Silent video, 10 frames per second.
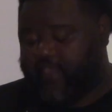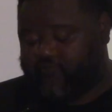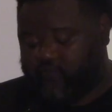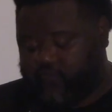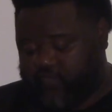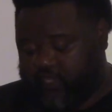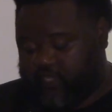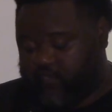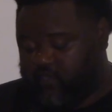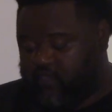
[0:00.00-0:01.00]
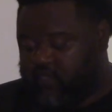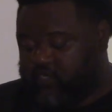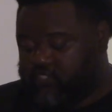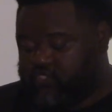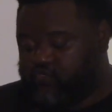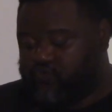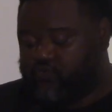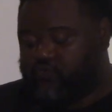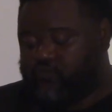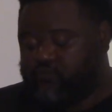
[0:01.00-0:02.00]
have to put in
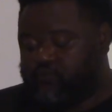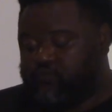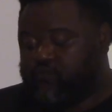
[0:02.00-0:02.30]
to